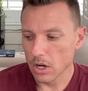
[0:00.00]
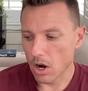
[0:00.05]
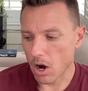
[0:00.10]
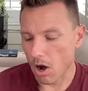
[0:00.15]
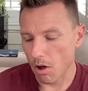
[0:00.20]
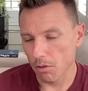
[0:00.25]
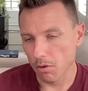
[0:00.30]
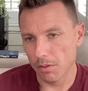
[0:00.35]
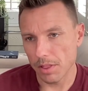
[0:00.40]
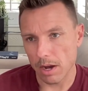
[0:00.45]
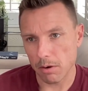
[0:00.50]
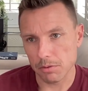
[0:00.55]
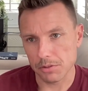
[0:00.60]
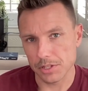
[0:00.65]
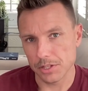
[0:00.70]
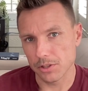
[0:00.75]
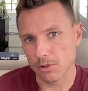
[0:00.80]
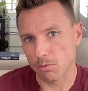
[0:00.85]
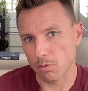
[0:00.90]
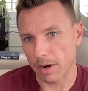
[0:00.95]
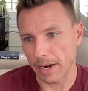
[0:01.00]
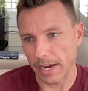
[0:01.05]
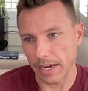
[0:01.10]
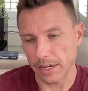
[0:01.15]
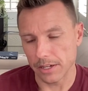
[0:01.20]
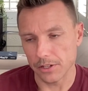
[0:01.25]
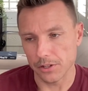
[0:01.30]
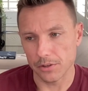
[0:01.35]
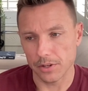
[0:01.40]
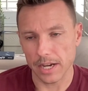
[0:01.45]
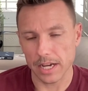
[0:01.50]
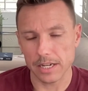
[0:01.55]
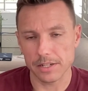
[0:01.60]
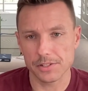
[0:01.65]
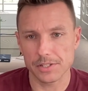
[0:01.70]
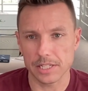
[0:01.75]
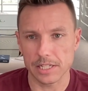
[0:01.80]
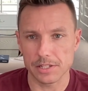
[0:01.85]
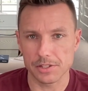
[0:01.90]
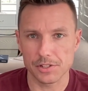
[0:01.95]
Although that was in the rain, you kind of
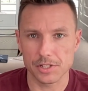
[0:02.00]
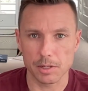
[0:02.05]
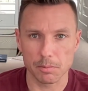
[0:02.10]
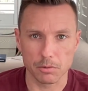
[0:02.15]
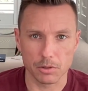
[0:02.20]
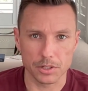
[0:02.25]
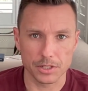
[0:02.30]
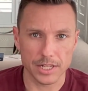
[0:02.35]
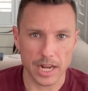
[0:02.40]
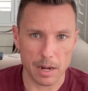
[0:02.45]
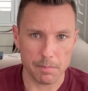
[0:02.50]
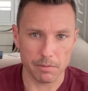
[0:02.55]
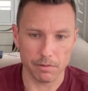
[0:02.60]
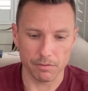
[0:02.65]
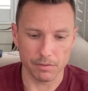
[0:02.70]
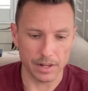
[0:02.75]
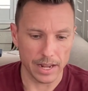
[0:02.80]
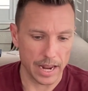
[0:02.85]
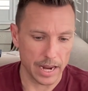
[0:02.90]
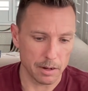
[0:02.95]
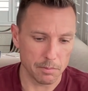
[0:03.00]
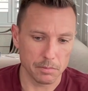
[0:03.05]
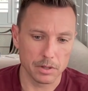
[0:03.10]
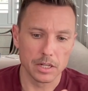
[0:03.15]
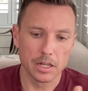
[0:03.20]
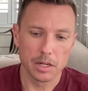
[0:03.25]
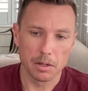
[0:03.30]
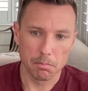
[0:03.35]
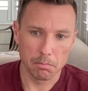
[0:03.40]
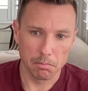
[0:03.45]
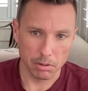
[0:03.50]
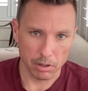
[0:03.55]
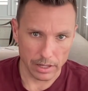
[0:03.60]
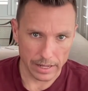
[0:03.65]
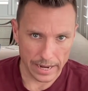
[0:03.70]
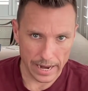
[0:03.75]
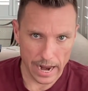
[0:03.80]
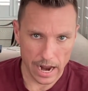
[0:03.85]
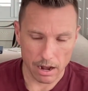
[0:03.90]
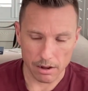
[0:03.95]
see a similar type of game
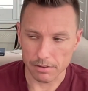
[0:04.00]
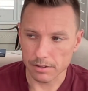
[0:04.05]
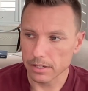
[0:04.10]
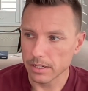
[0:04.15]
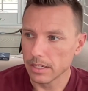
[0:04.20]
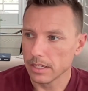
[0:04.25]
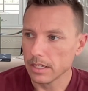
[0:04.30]
play out.